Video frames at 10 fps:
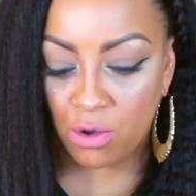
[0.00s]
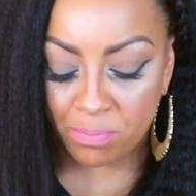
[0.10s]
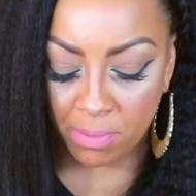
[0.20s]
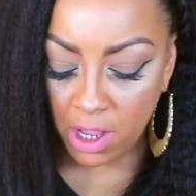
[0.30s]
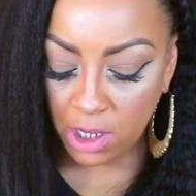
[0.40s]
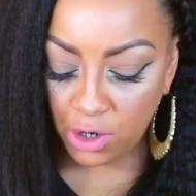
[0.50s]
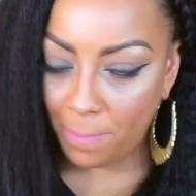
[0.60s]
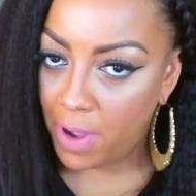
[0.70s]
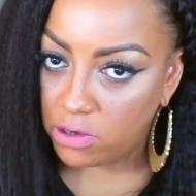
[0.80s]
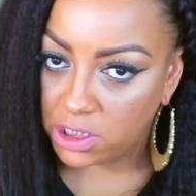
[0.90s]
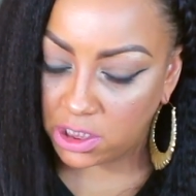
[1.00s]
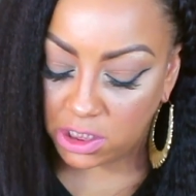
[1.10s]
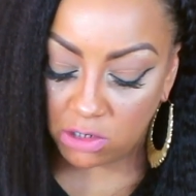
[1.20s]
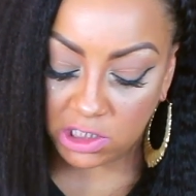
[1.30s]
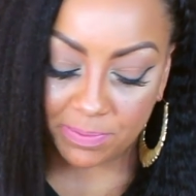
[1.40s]
no no
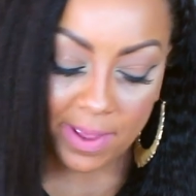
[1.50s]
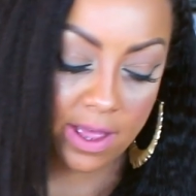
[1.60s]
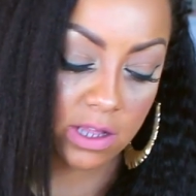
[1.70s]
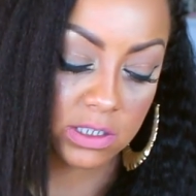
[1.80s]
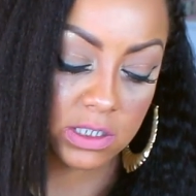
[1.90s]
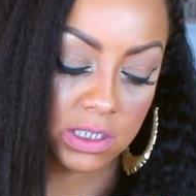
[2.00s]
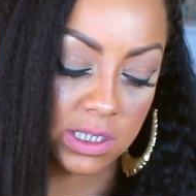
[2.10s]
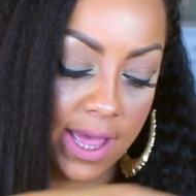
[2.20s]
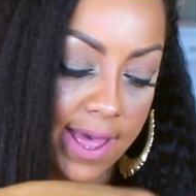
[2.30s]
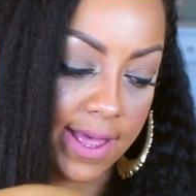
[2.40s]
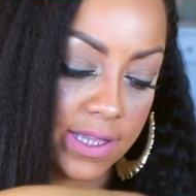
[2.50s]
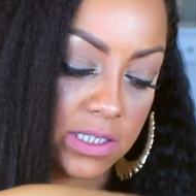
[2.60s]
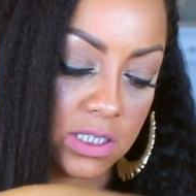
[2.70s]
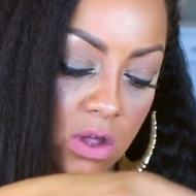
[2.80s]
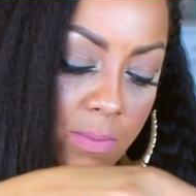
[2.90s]
potions, no spells.
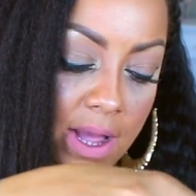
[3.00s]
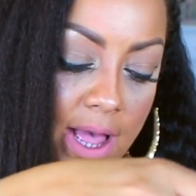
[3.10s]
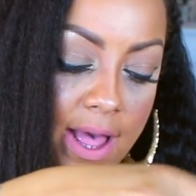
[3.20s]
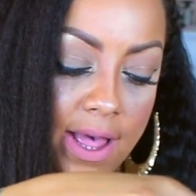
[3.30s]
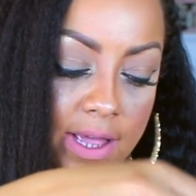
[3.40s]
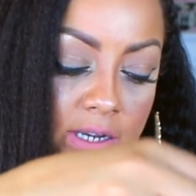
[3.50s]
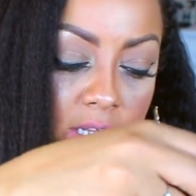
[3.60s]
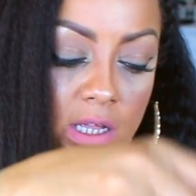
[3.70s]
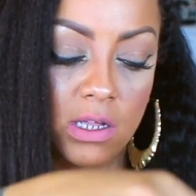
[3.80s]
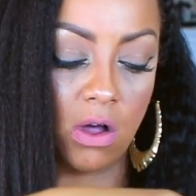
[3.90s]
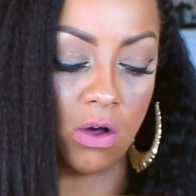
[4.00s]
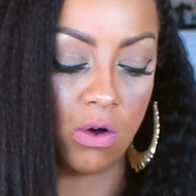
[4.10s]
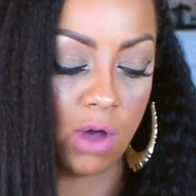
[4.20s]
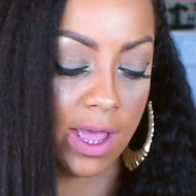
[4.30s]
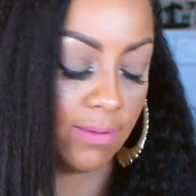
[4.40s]
Yes, oh my god,
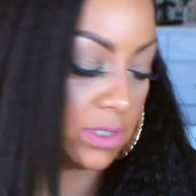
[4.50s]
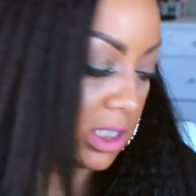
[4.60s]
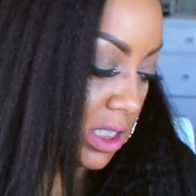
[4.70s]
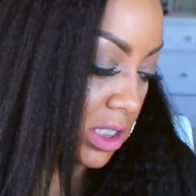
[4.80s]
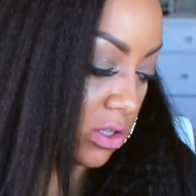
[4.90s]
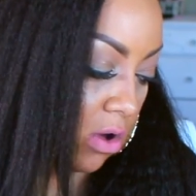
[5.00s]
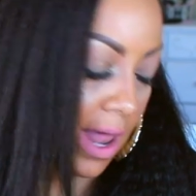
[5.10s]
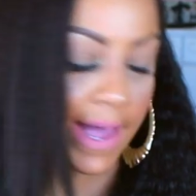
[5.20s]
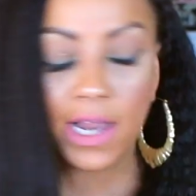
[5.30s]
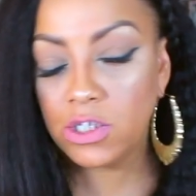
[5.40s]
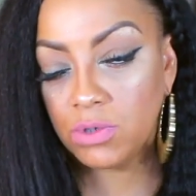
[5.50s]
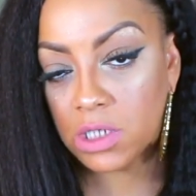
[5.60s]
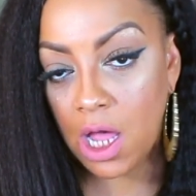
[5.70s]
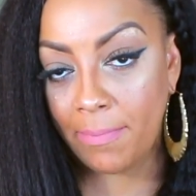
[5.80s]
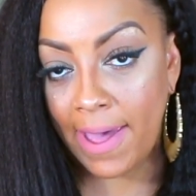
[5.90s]
O M G. So all I gotta do
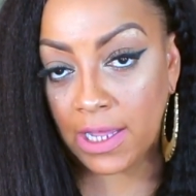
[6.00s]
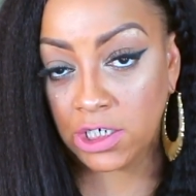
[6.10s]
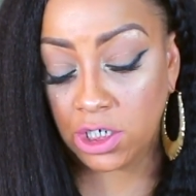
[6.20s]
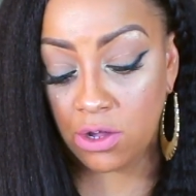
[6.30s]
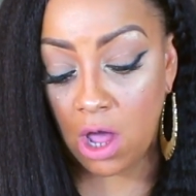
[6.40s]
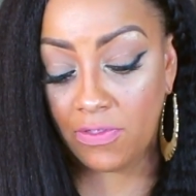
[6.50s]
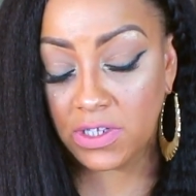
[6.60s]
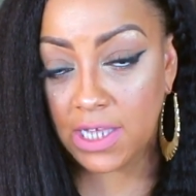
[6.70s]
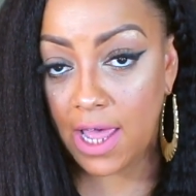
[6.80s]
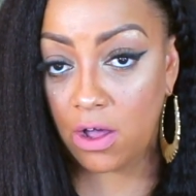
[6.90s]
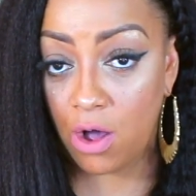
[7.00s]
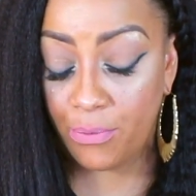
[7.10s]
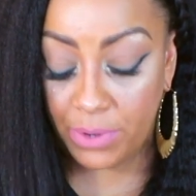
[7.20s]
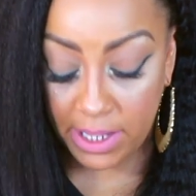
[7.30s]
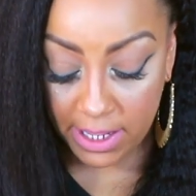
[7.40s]
is come back and show y'all the
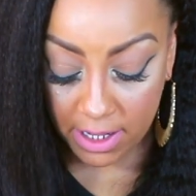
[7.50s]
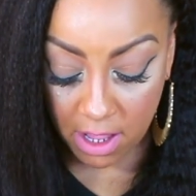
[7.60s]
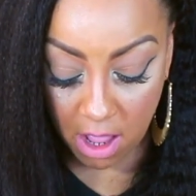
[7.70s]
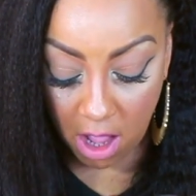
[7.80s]
daggone wig.